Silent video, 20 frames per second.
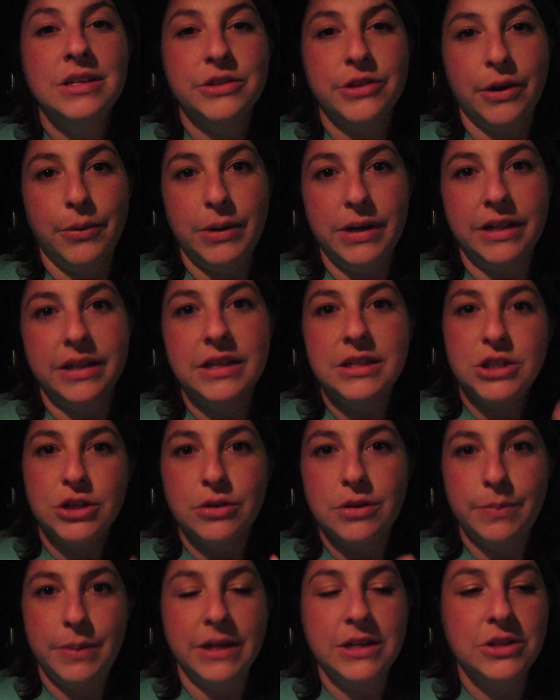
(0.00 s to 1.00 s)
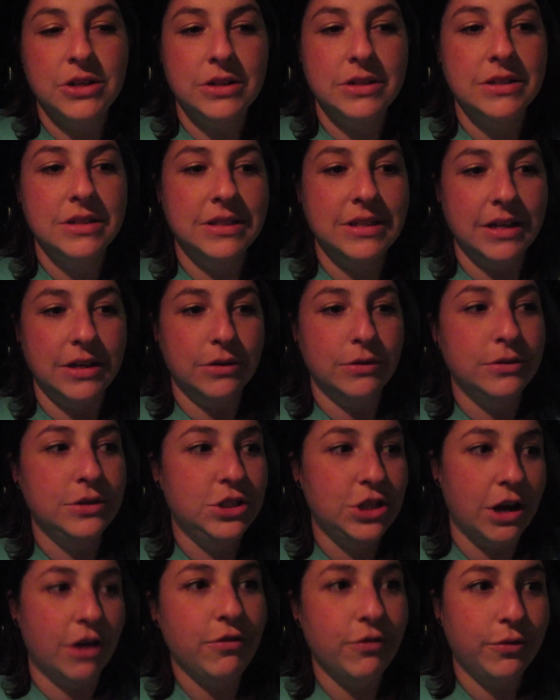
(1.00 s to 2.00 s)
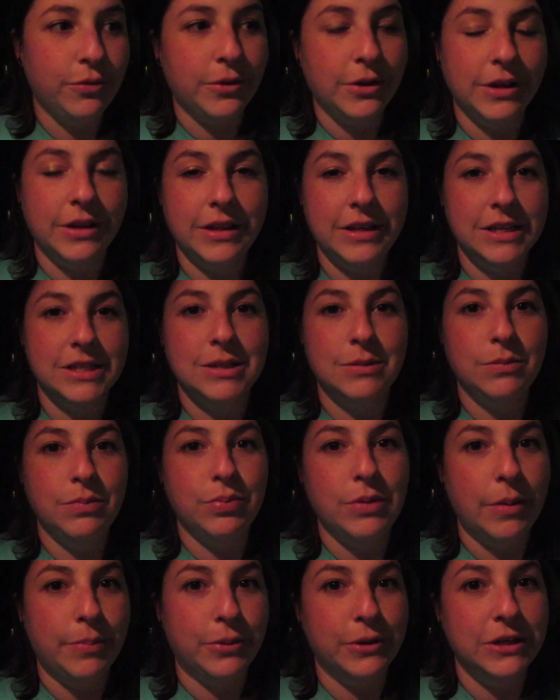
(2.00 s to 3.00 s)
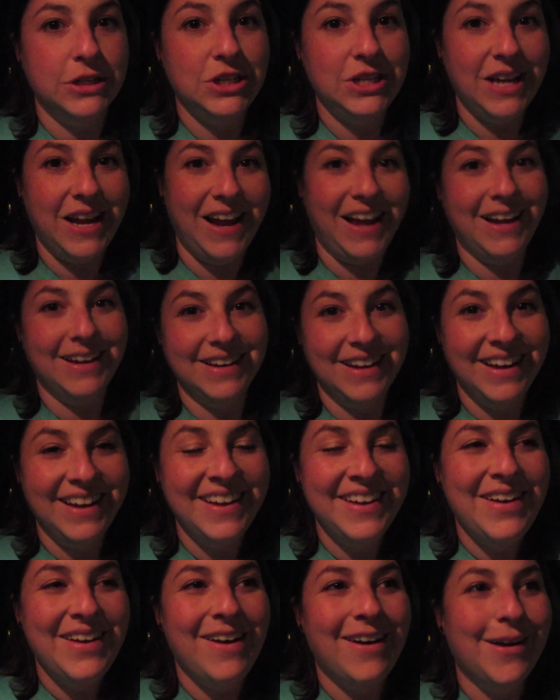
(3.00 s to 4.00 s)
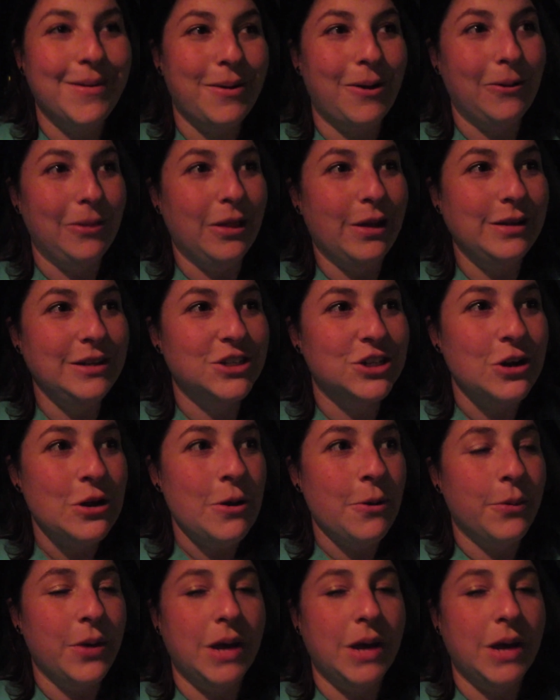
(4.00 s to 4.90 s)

so I want to at least show the pictures because I know Jeff will at least appreciate our lunch.